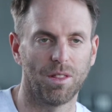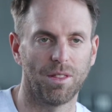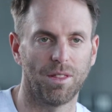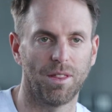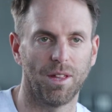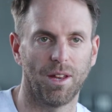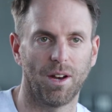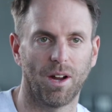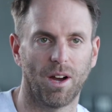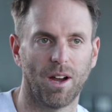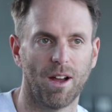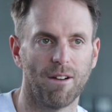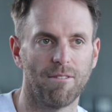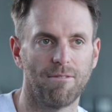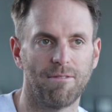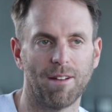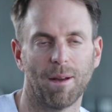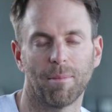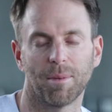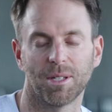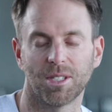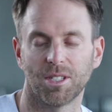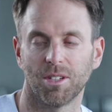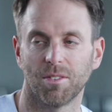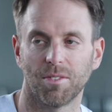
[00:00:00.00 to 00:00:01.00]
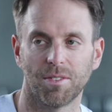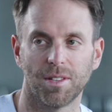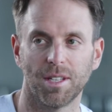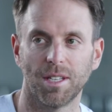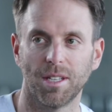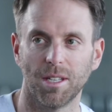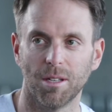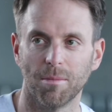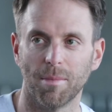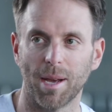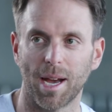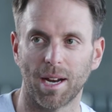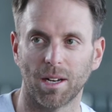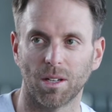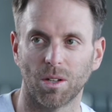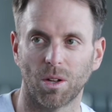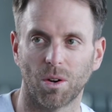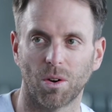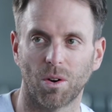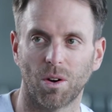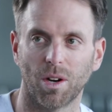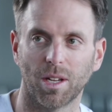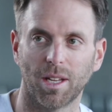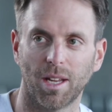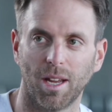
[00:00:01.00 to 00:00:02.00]
that I have found myself thinking about a lot
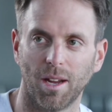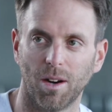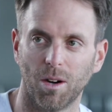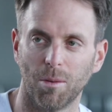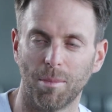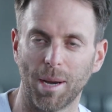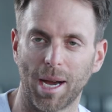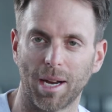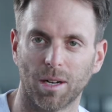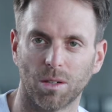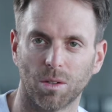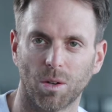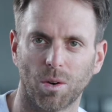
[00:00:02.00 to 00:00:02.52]
or I care about a